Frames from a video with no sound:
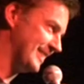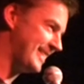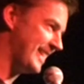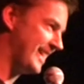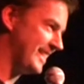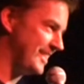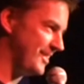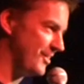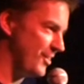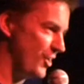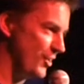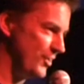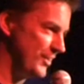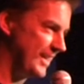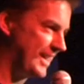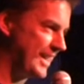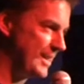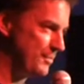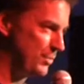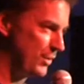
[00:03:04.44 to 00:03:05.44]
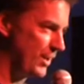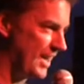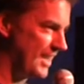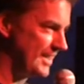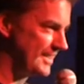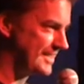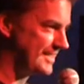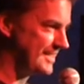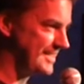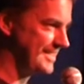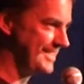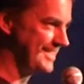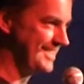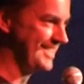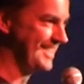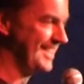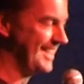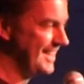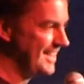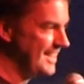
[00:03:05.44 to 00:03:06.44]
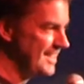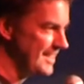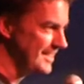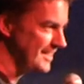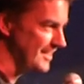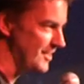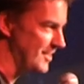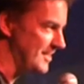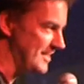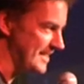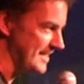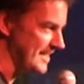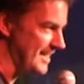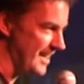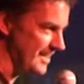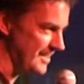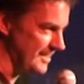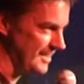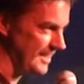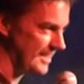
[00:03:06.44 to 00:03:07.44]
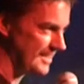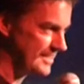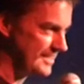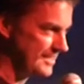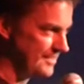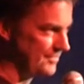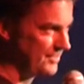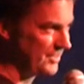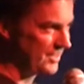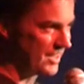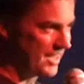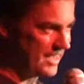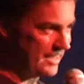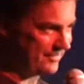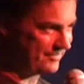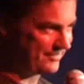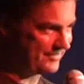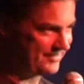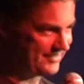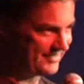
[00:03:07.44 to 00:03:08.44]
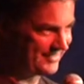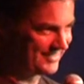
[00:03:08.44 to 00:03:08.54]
10-year-old Nicky Place learns another lesson of life.